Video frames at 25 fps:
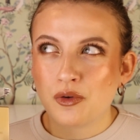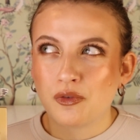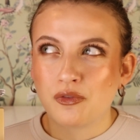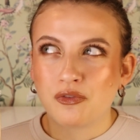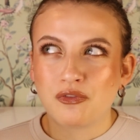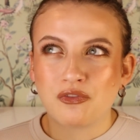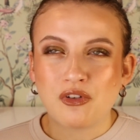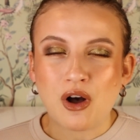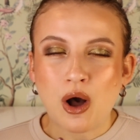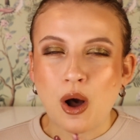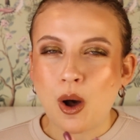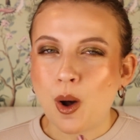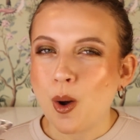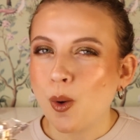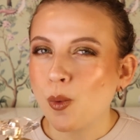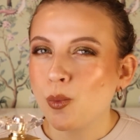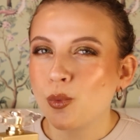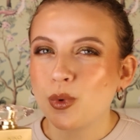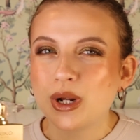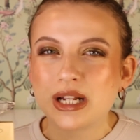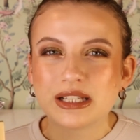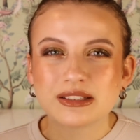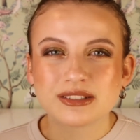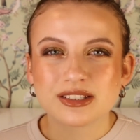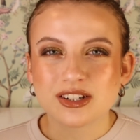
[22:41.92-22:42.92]
fall
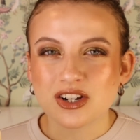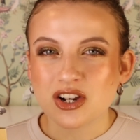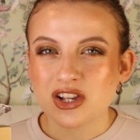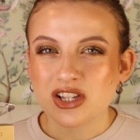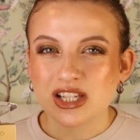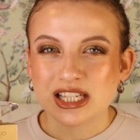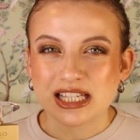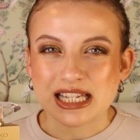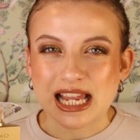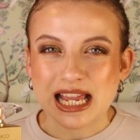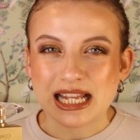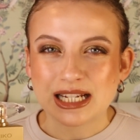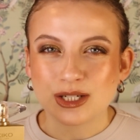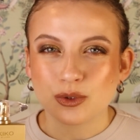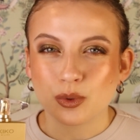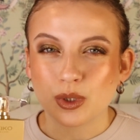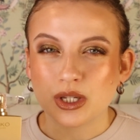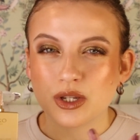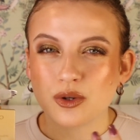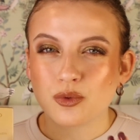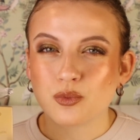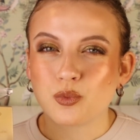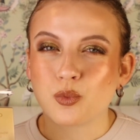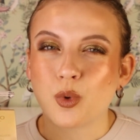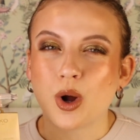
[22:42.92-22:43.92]
winter scent
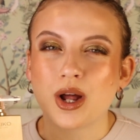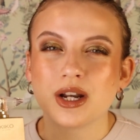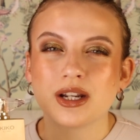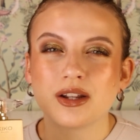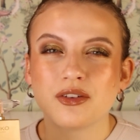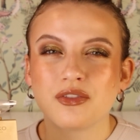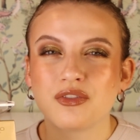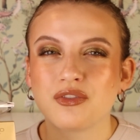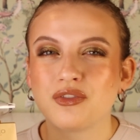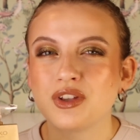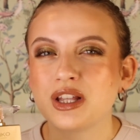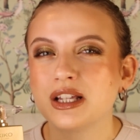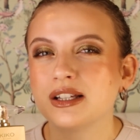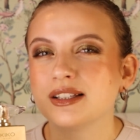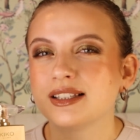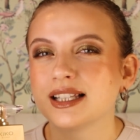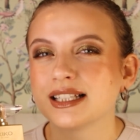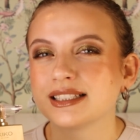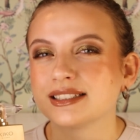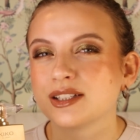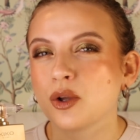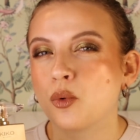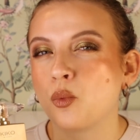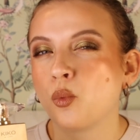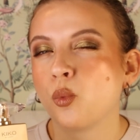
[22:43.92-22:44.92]
when you want to feel
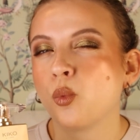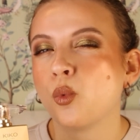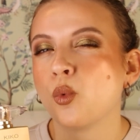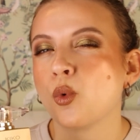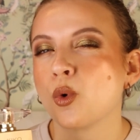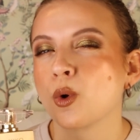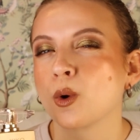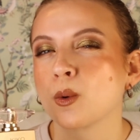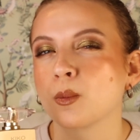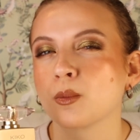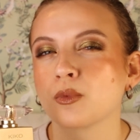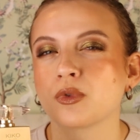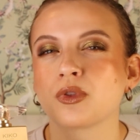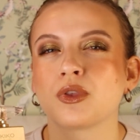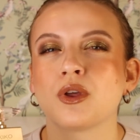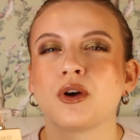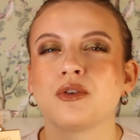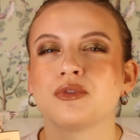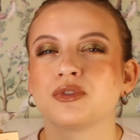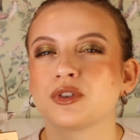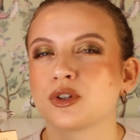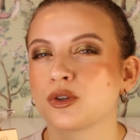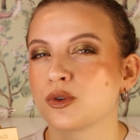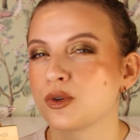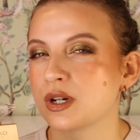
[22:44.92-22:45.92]
like the warmth
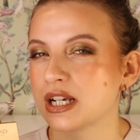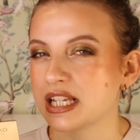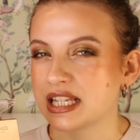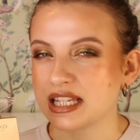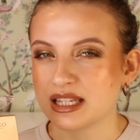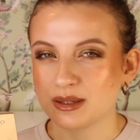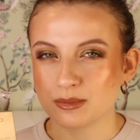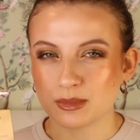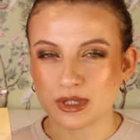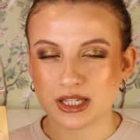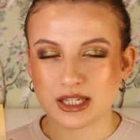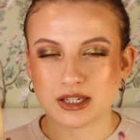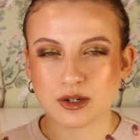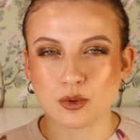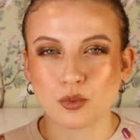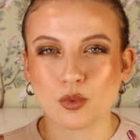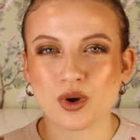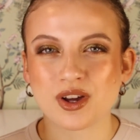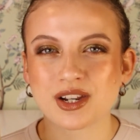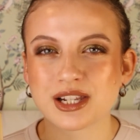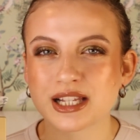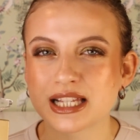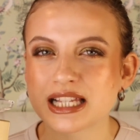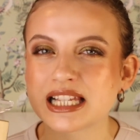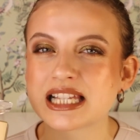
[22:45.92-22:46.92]
of Christmas. You
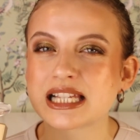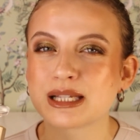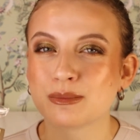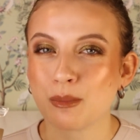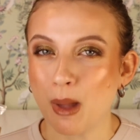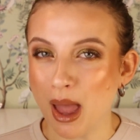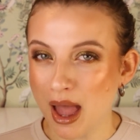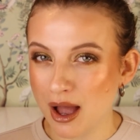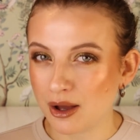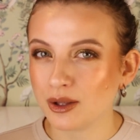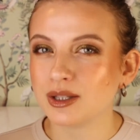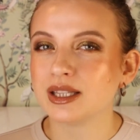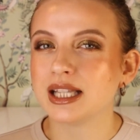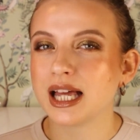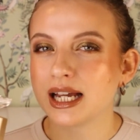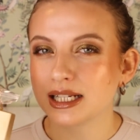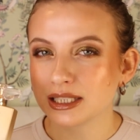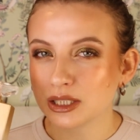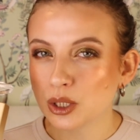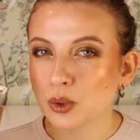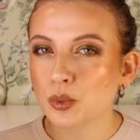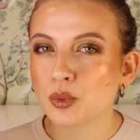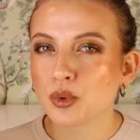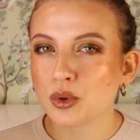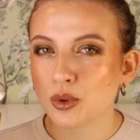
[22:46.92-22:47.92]
want to smell
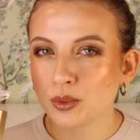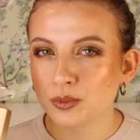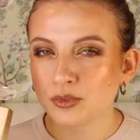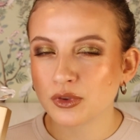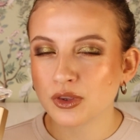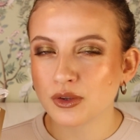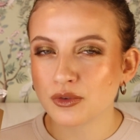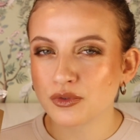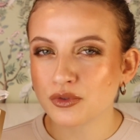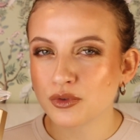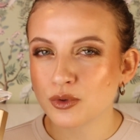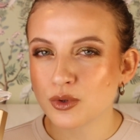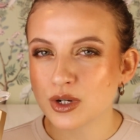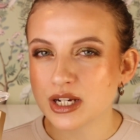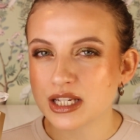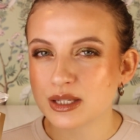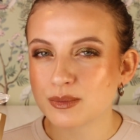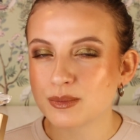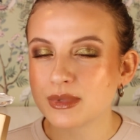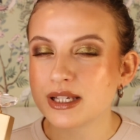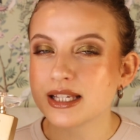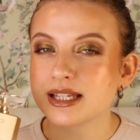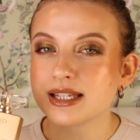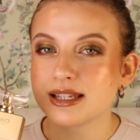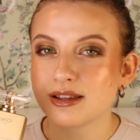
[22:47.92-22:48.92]
like the warmth of
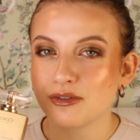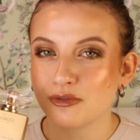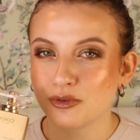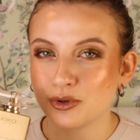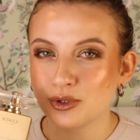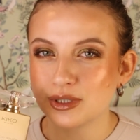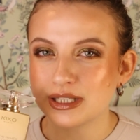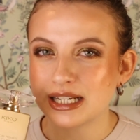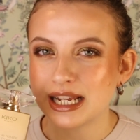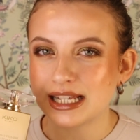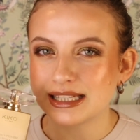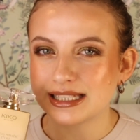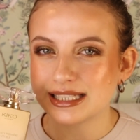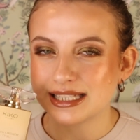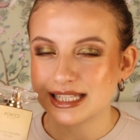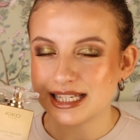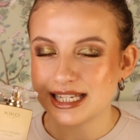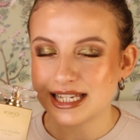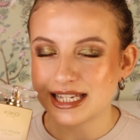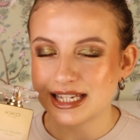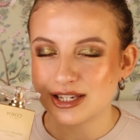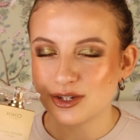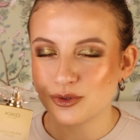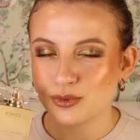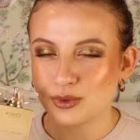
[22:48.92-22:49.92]
Christmas. For that,
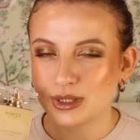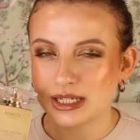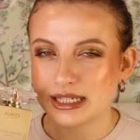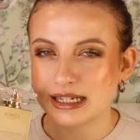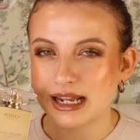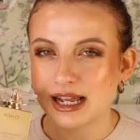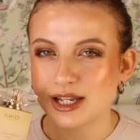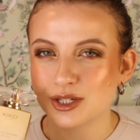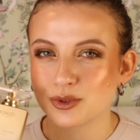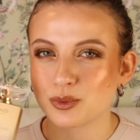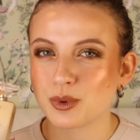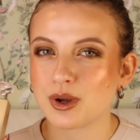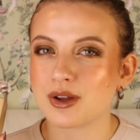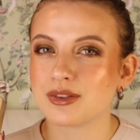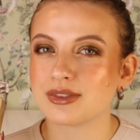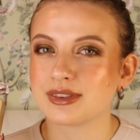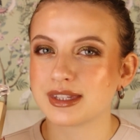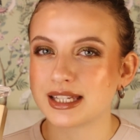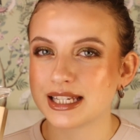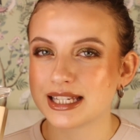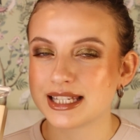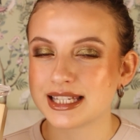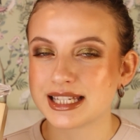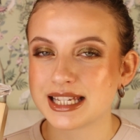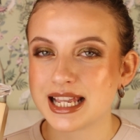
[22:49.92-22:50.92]
this is a really nice
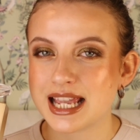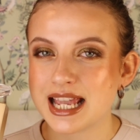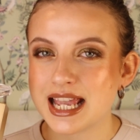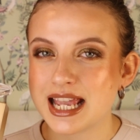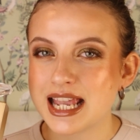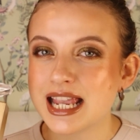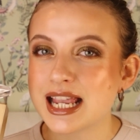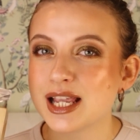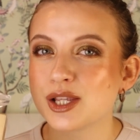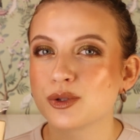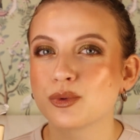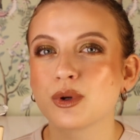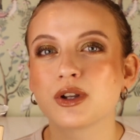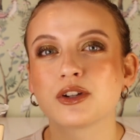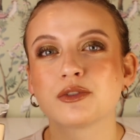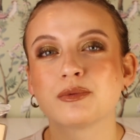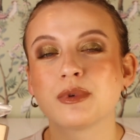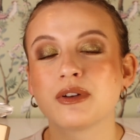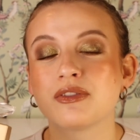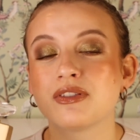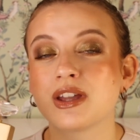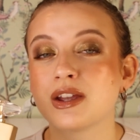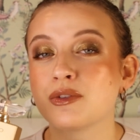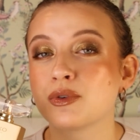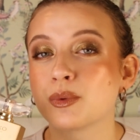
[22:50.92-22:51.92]
one. This is one of
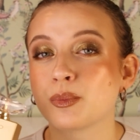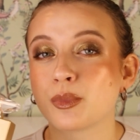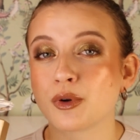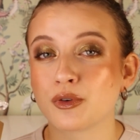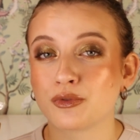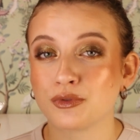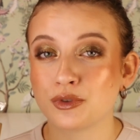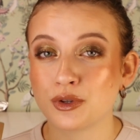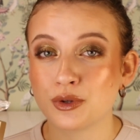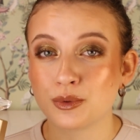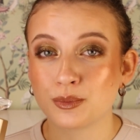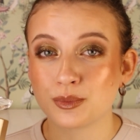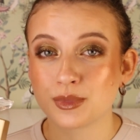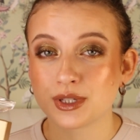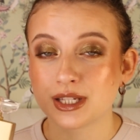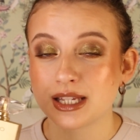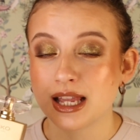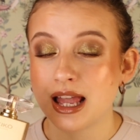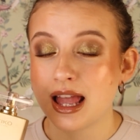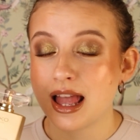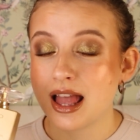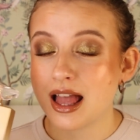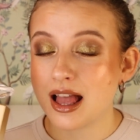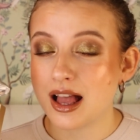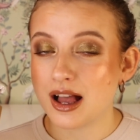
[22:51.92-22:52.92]
my favorite
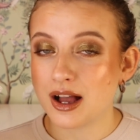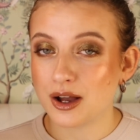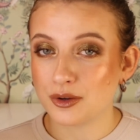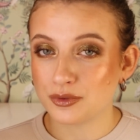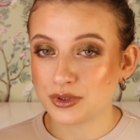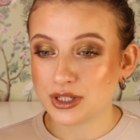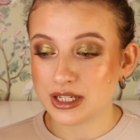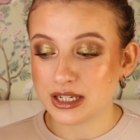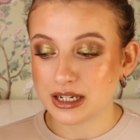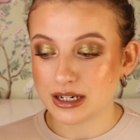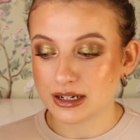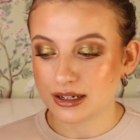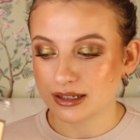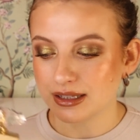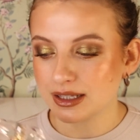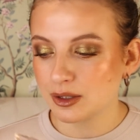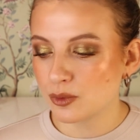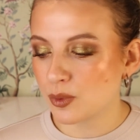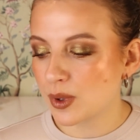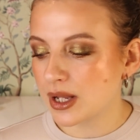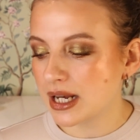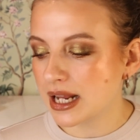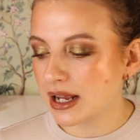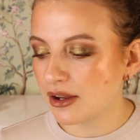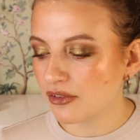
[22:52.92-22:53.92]
perfumes of the year.
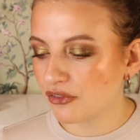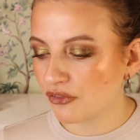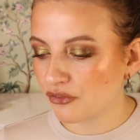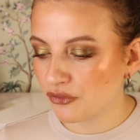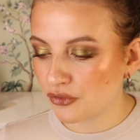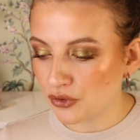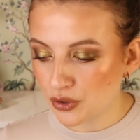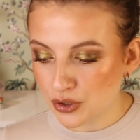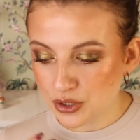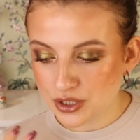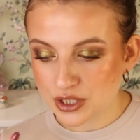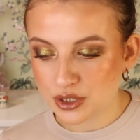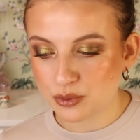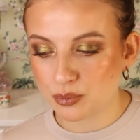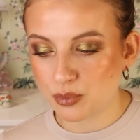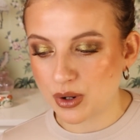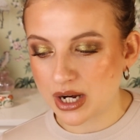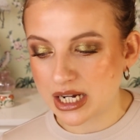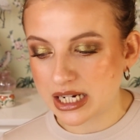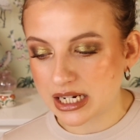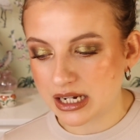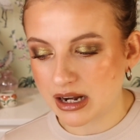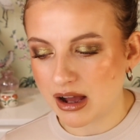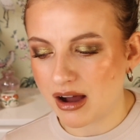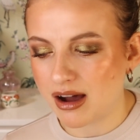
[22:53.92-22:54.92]
Like when I first
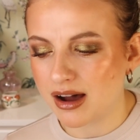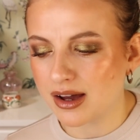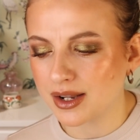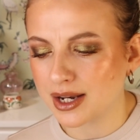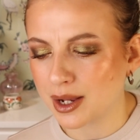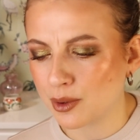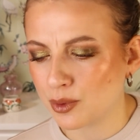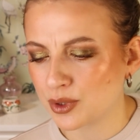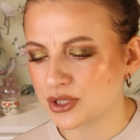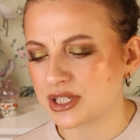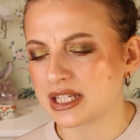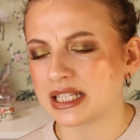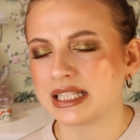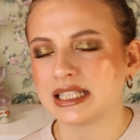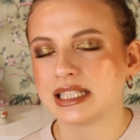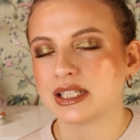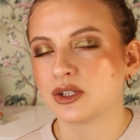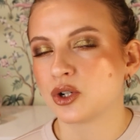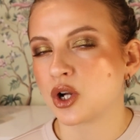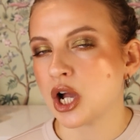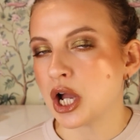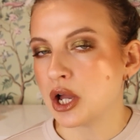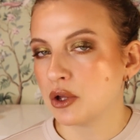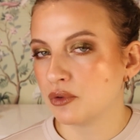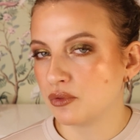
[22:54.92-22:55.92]
sprayed it on, I was a
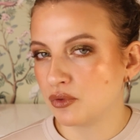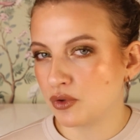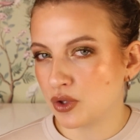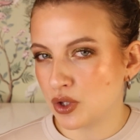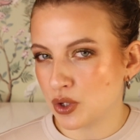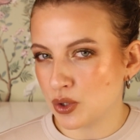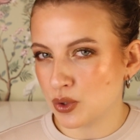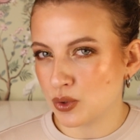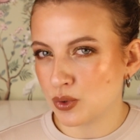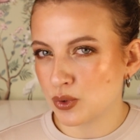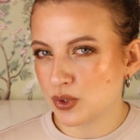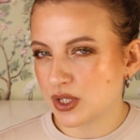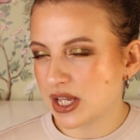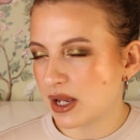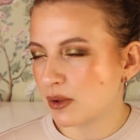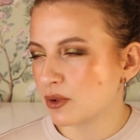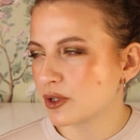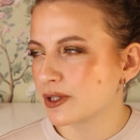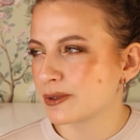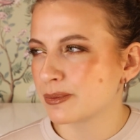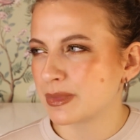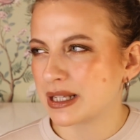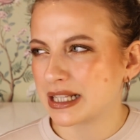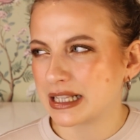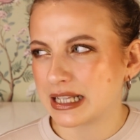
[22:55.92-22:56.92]
little confused. I
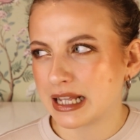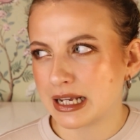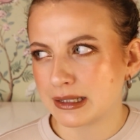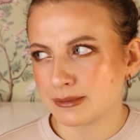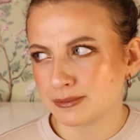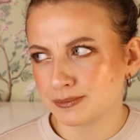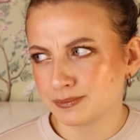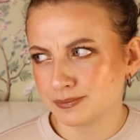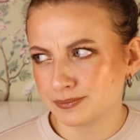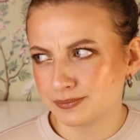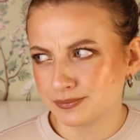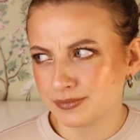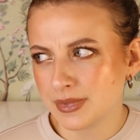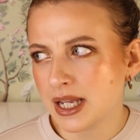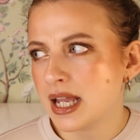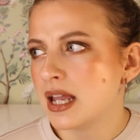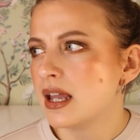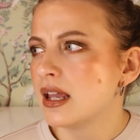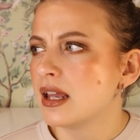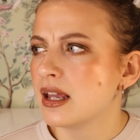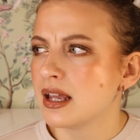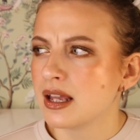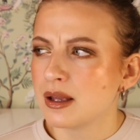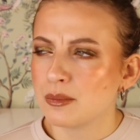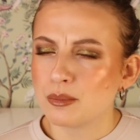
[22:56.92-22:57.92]
was a bit like,
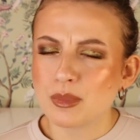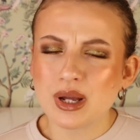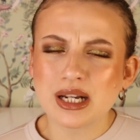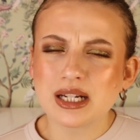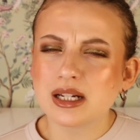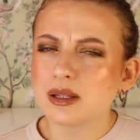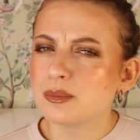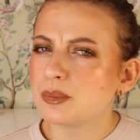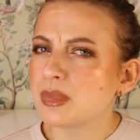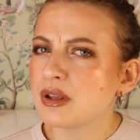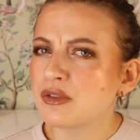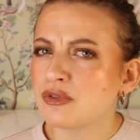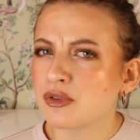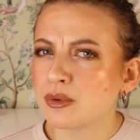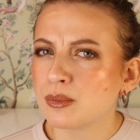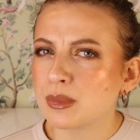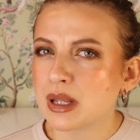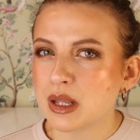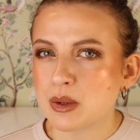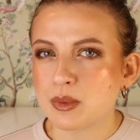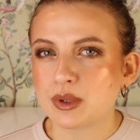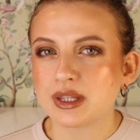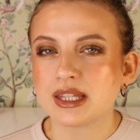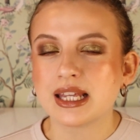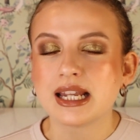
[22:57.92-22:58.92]
might not be for
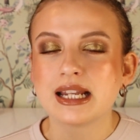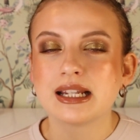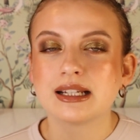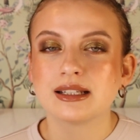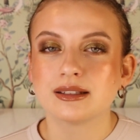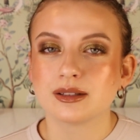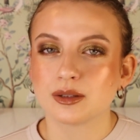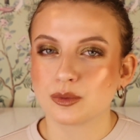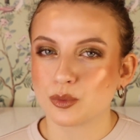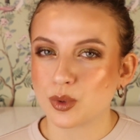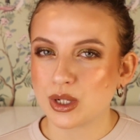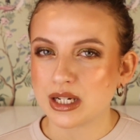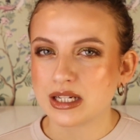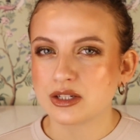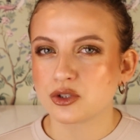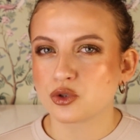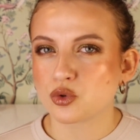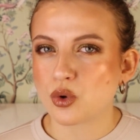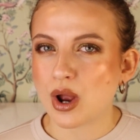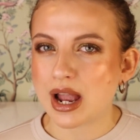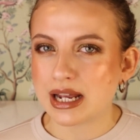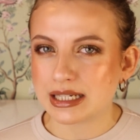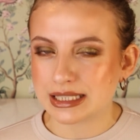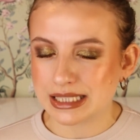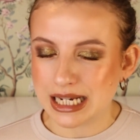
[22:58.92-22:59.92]
me. But then when it
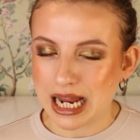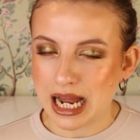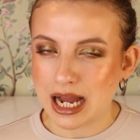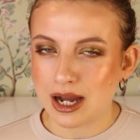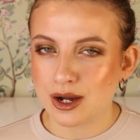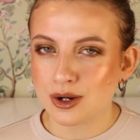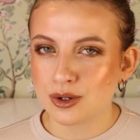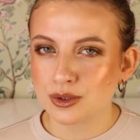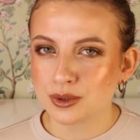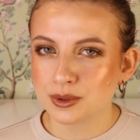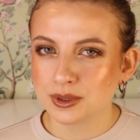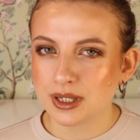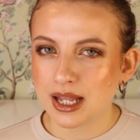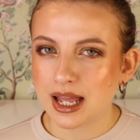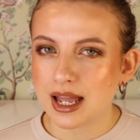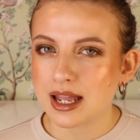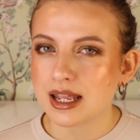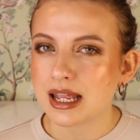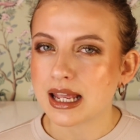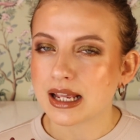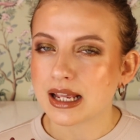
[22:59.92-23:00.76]
dried down, I